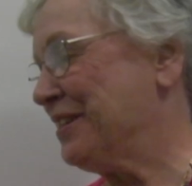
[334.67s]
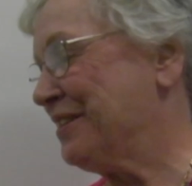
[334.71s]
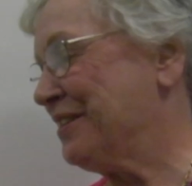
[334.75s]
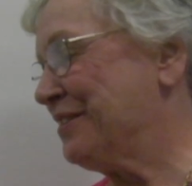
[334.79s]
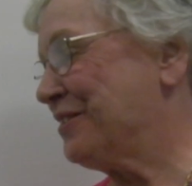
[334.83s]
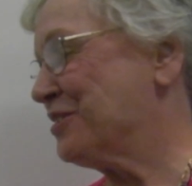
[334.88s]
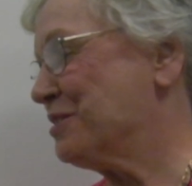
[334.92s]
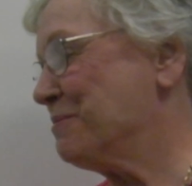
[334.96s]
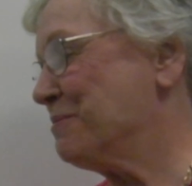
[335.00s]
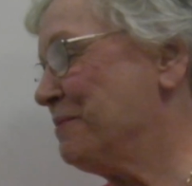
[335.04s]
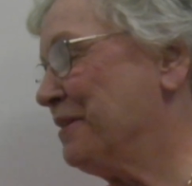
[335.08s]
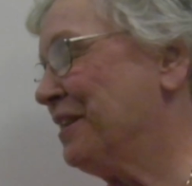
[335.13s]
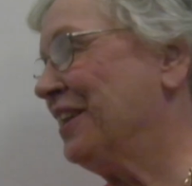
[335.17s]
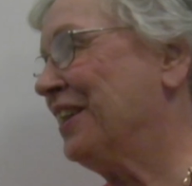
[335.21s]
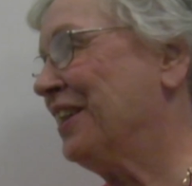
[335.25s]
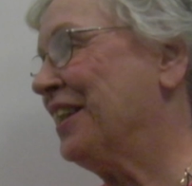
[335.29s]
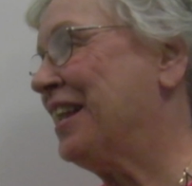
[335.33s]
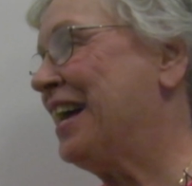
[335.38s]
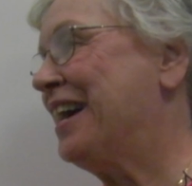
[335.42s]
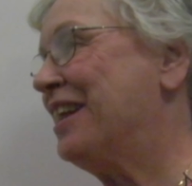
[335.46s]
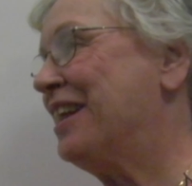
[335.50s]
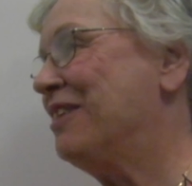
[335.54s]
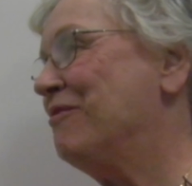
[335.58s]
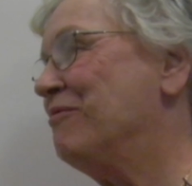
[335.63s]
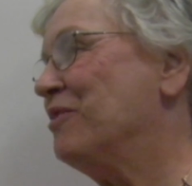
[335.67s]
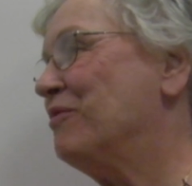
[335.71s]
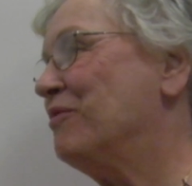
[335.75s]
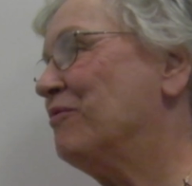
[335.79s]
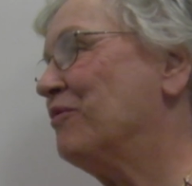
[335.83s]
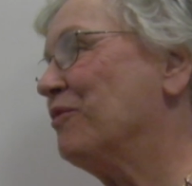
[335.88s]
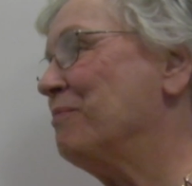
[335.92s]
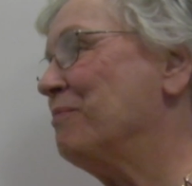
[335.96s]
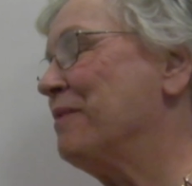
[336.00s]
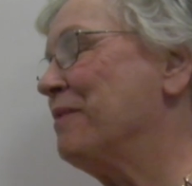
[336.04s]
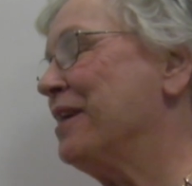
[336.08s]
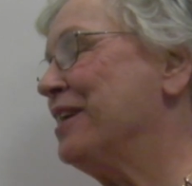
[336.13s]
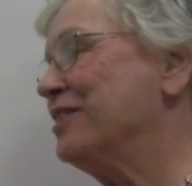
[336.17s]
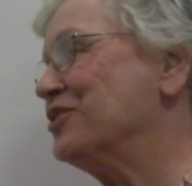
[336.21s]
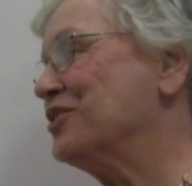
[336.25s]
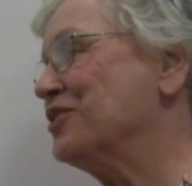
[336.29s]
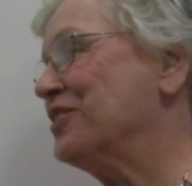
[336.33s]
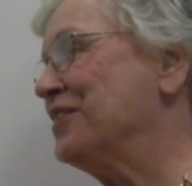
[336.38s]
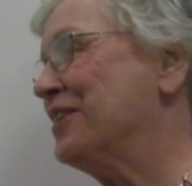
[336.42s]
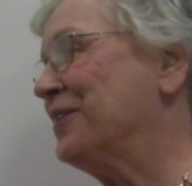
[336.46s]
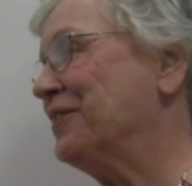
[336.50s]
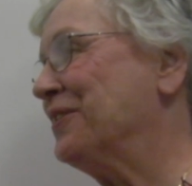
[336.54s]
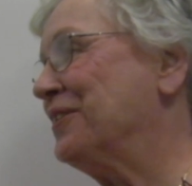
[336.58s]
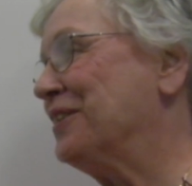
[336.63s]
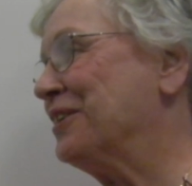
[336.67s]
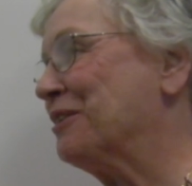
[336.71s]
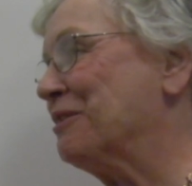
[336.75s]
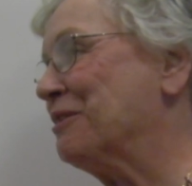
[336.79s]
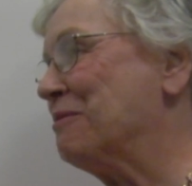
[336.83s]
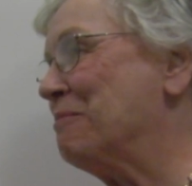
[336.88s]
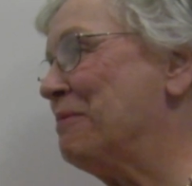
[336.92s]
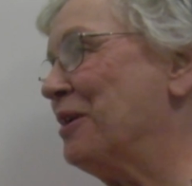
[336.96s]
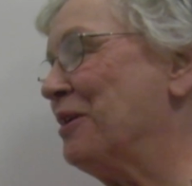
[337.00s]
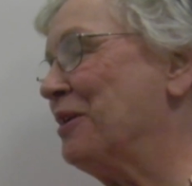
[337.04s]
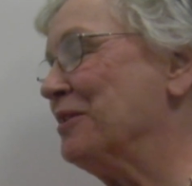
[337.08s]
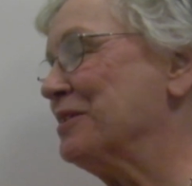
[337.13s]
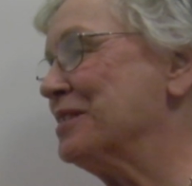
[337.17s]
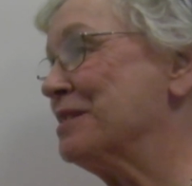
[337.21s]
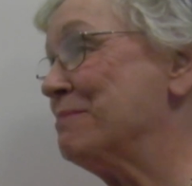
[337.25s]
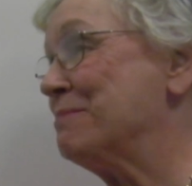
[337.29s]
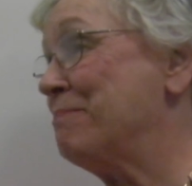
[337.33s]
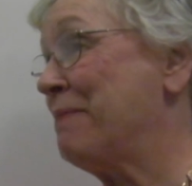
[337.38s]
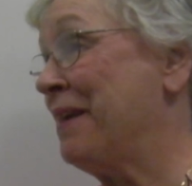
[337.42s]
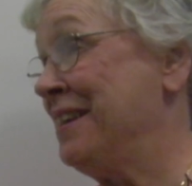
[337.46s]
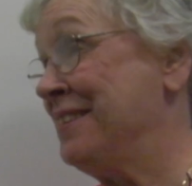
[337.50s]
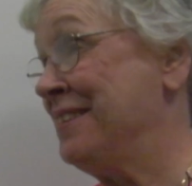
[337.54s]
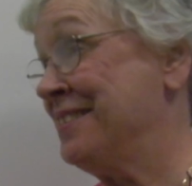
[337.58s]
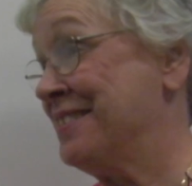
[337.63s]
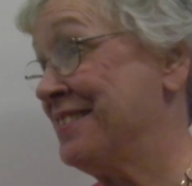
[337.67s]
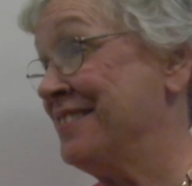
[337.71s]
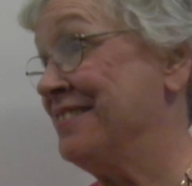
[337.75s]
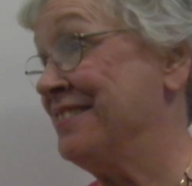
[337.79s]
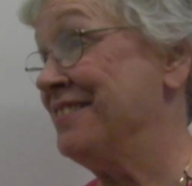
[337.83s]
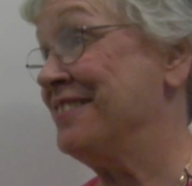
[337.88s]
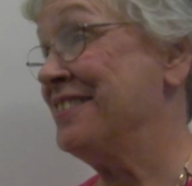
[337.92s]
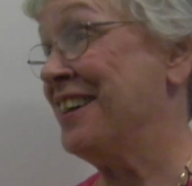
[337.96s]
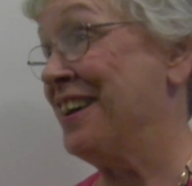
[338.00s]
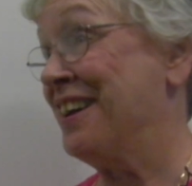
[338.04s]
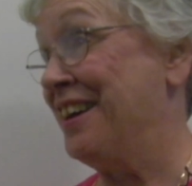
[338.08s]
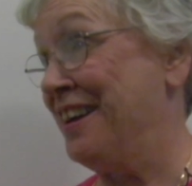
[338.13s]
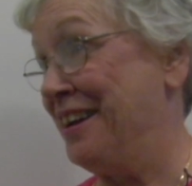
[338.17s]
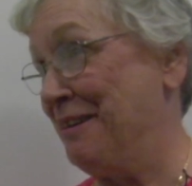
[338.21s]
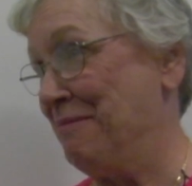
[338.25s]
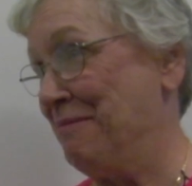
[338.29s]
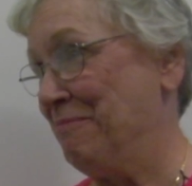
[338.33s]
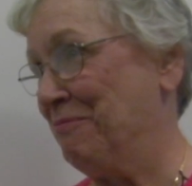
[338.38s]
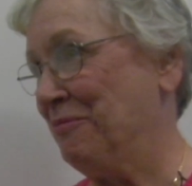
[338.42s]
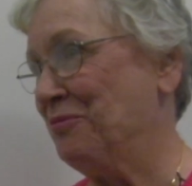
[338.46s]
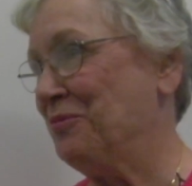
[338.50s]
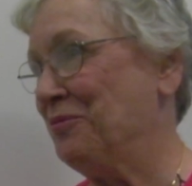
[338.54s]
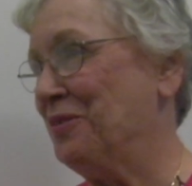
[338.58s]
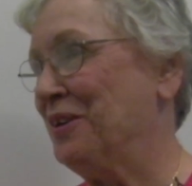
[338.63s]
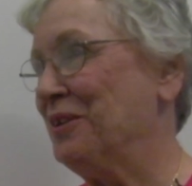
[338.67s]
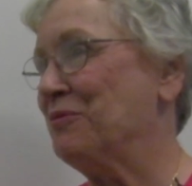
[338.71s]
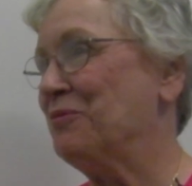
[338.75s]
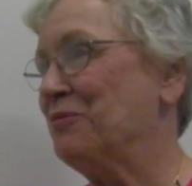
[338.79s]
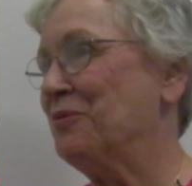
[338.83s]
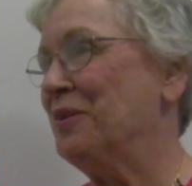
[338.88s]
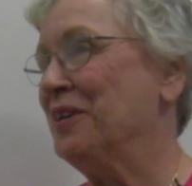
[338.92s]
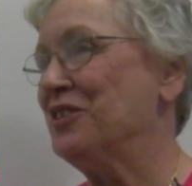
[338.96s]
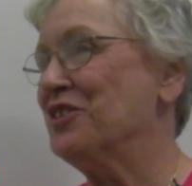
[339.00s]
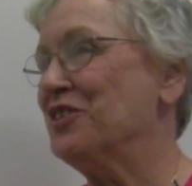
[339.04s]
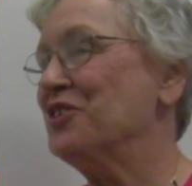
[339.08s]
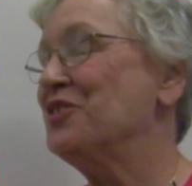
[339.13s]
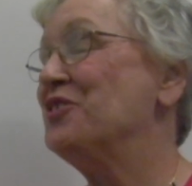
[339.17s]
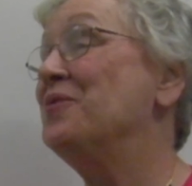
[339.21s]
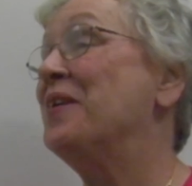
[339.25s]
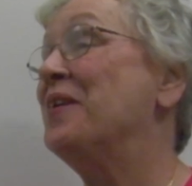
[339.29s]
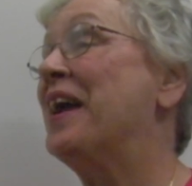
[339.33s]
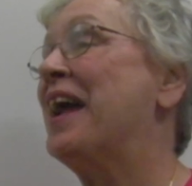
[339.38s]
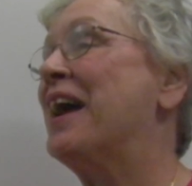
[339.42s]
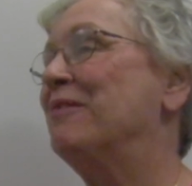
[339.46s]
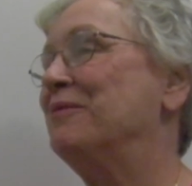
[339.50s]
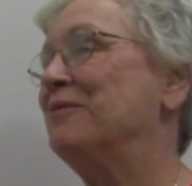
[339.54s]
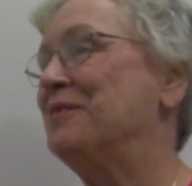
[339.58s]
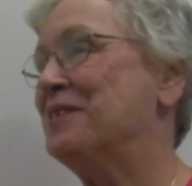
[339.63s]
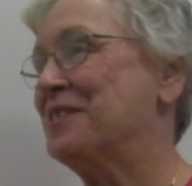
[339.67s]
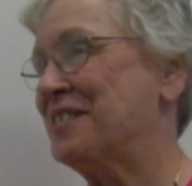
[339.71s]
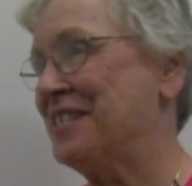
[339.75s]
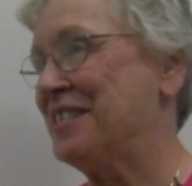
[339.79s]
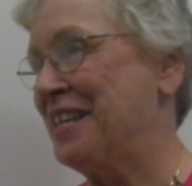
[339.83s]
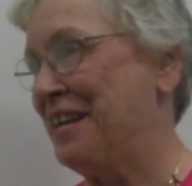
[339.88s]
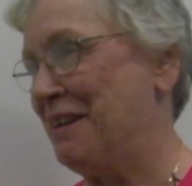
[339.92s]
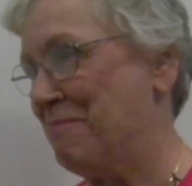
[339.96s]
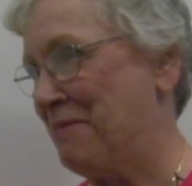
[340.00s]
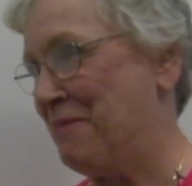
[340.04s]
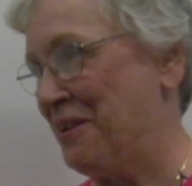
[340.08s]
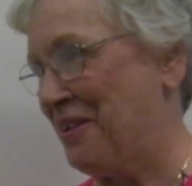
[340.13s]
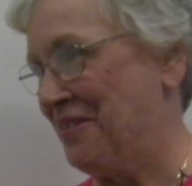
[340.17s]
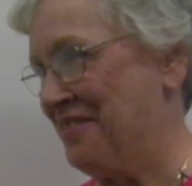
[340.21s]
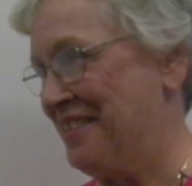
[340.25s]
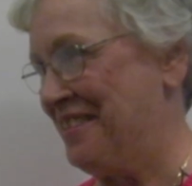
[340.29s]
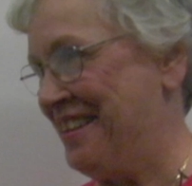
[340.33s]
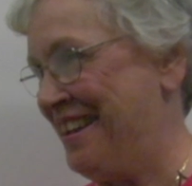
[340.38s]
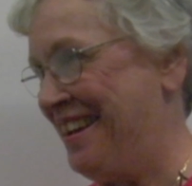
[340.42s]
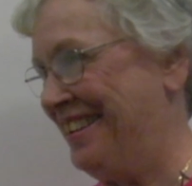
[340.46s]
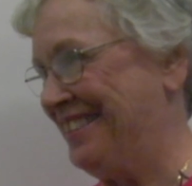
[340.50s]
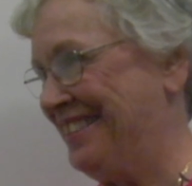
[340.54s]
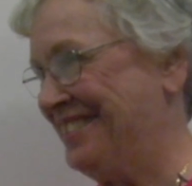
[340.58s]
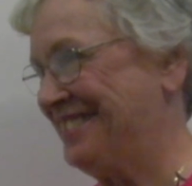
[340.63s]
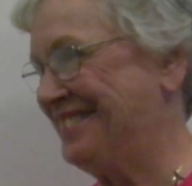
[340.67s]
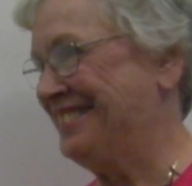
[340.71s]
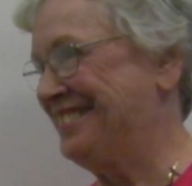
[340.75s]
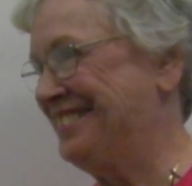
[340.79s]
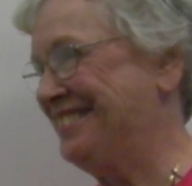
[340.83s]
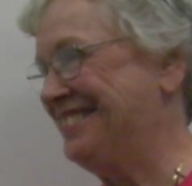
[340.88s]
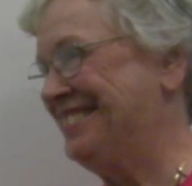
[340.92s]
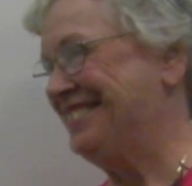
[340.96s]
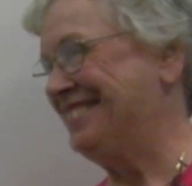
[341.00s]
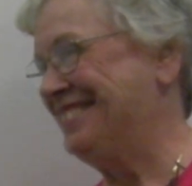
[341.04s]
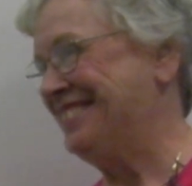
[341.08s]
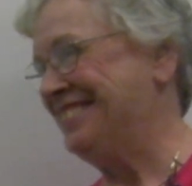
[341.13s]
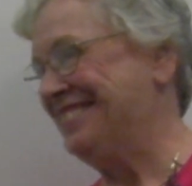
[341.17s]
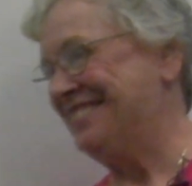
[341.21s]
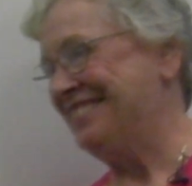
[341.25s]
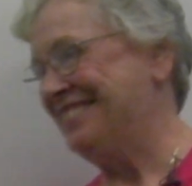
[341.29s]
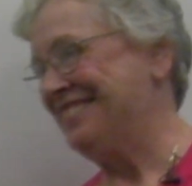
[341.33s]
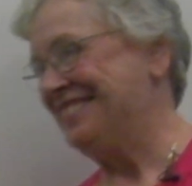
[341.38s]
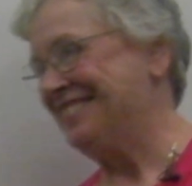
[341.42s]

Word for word: there's been a lot of information out there about space and time. What, what do you have to say about that? Well, I